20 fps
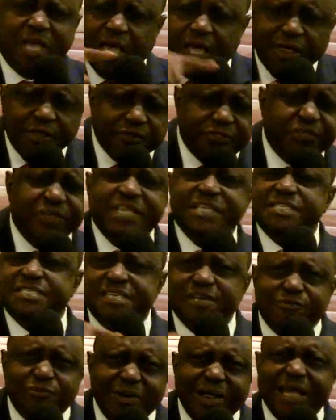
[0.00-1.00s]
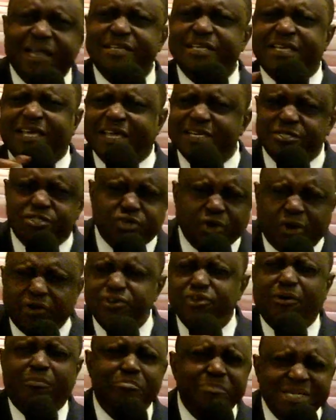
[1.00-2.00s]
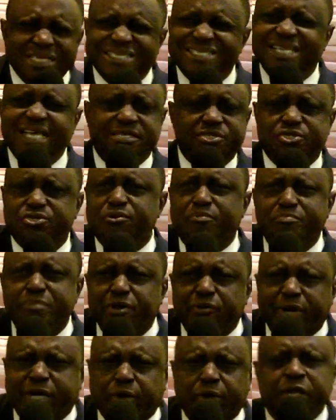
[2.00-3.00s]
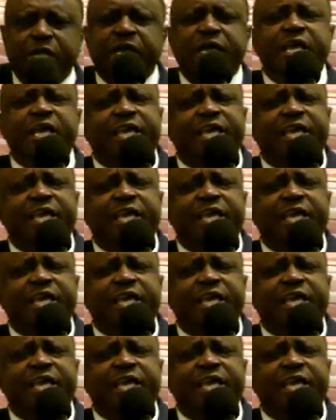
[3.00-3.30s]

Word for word: things around. He can turn your mistakes to miracles.